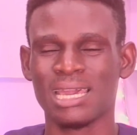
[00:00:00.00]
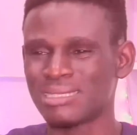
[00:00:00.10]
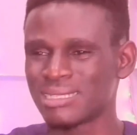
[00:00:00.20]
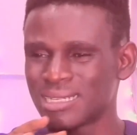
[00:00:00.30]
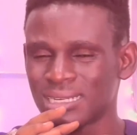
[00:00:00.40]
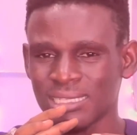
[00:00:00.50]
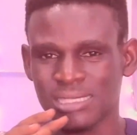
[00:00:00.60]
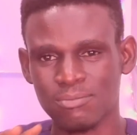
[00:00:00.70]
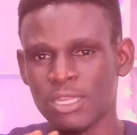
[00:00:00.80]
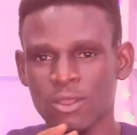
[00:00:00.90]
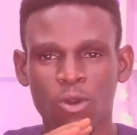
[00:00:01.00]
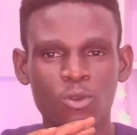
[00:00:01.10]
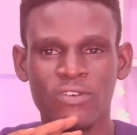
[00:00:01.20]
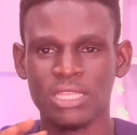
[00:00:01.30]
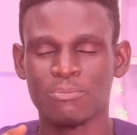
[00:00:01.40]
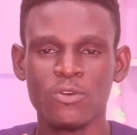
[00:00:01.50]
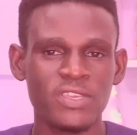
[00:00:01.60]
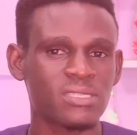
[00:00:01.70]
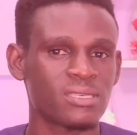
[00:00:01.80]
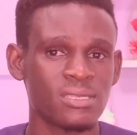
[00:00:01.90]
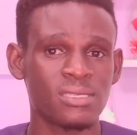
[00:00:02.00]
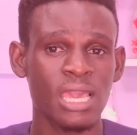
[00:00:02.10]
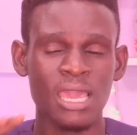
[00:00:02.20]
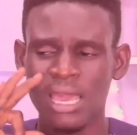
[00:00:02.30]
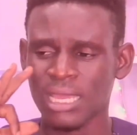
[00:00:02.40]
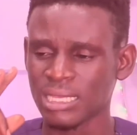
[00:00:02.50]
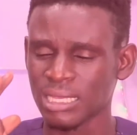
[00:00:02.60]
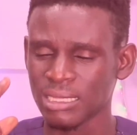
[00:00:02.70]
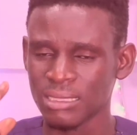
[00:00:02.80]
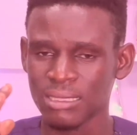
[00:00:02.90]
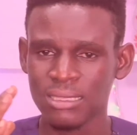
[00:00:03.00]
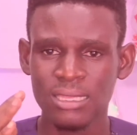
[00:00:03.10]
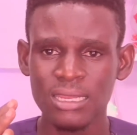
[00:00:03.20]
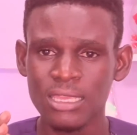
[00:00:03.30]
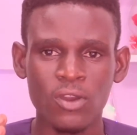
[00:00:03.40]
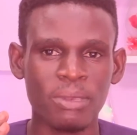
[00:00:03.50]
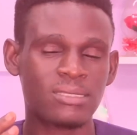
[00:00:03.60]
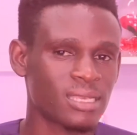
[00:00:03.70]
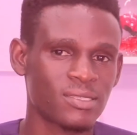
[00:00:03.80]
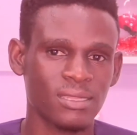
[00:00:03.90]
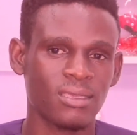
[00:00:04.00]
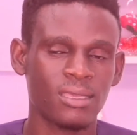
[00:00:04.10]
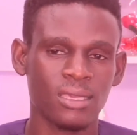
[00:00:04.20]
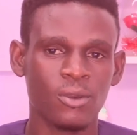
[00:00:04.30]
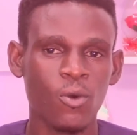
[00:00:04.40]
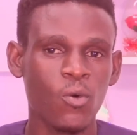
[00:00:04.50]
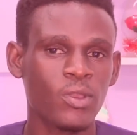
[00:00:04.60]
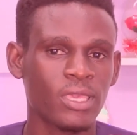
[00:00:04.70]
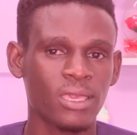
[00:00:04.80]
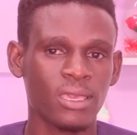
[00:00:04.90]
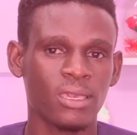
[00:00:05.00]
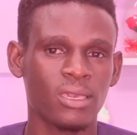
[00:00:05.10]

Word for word: and great men all over the provinces. And then three young men said to the king, O king,